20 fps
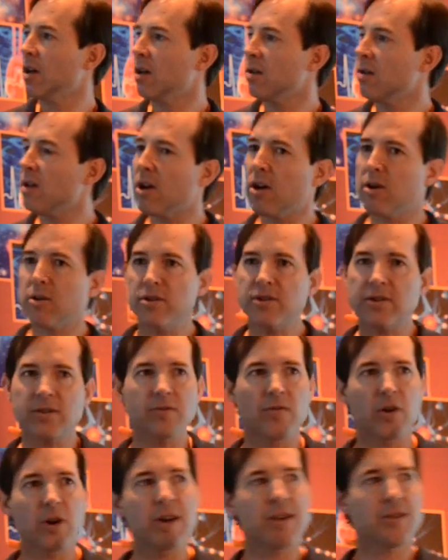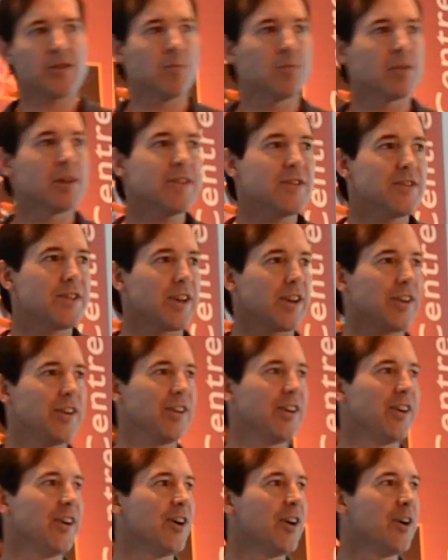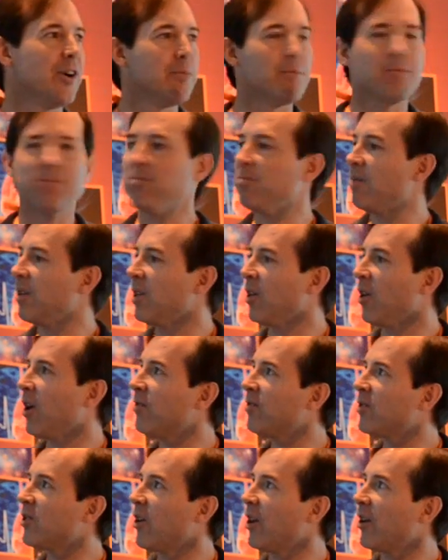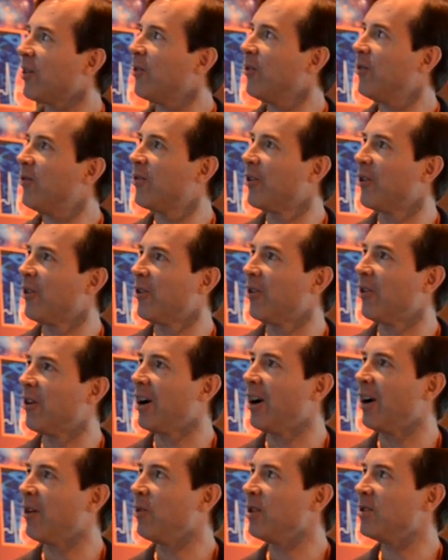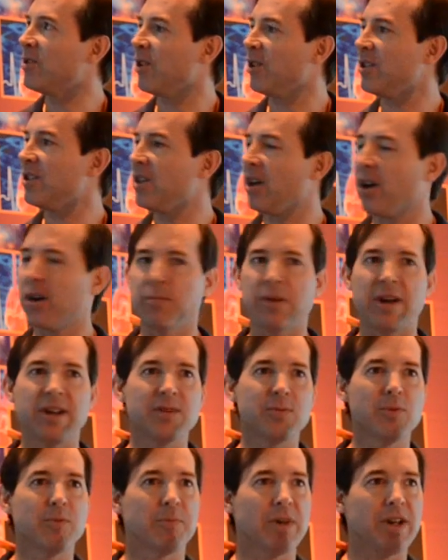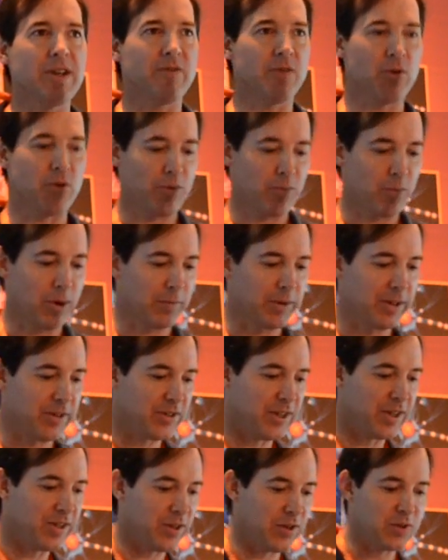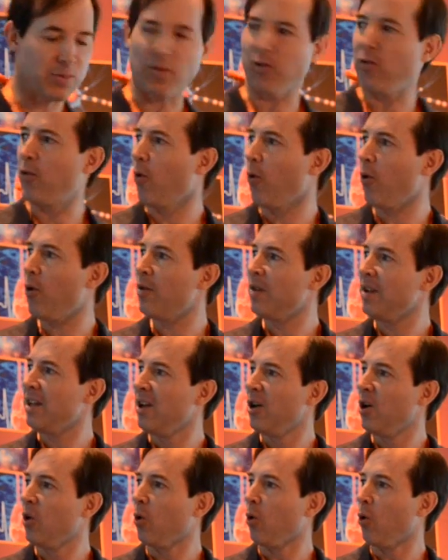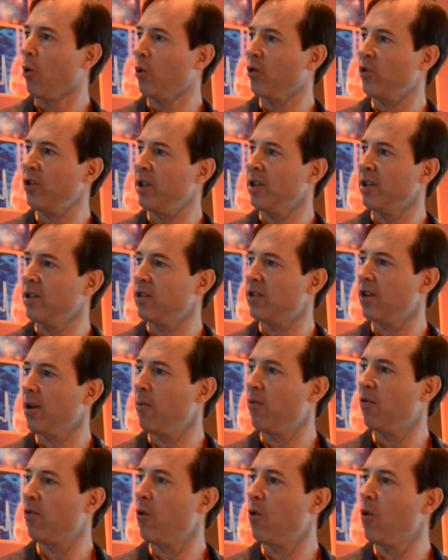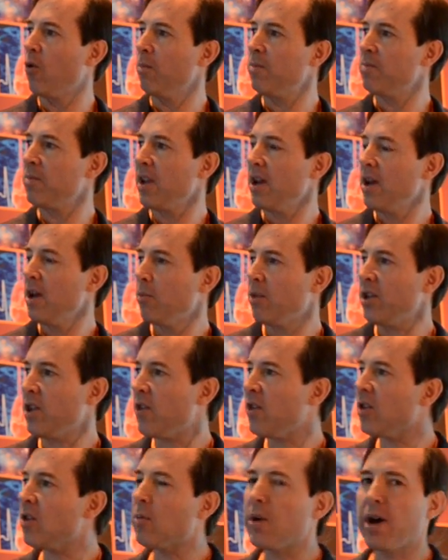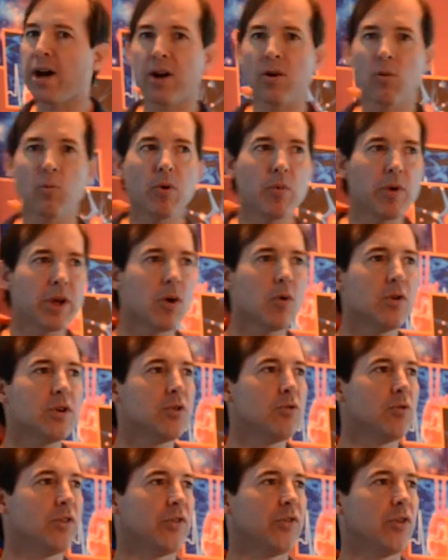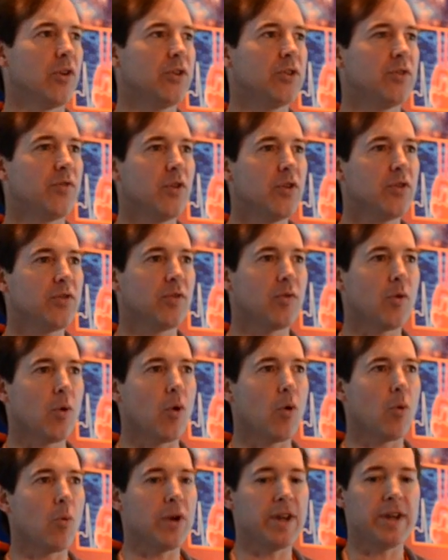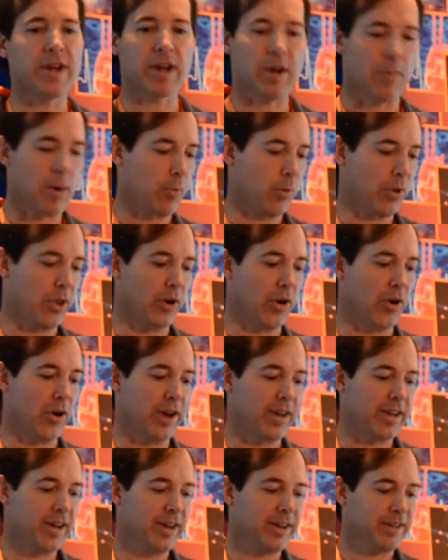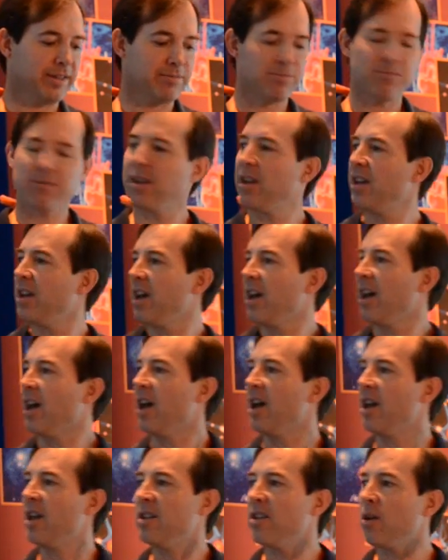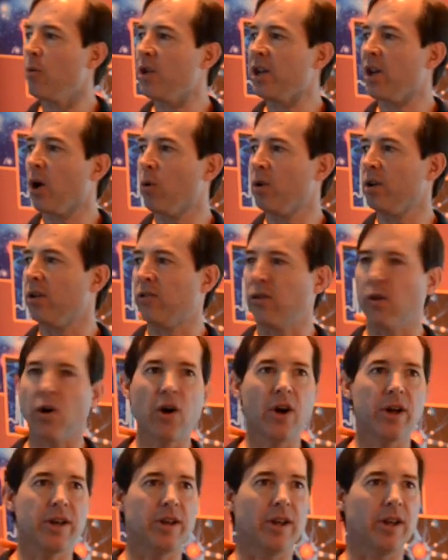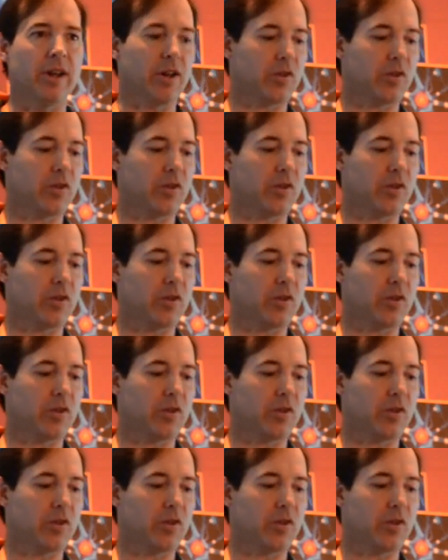Now, this is a very simplistic life cycle for research data management. Many of you have probably seen this before or seen it in some form. But you think about it, when we go and do research, first of all, we come up with an idea, and then we go and design an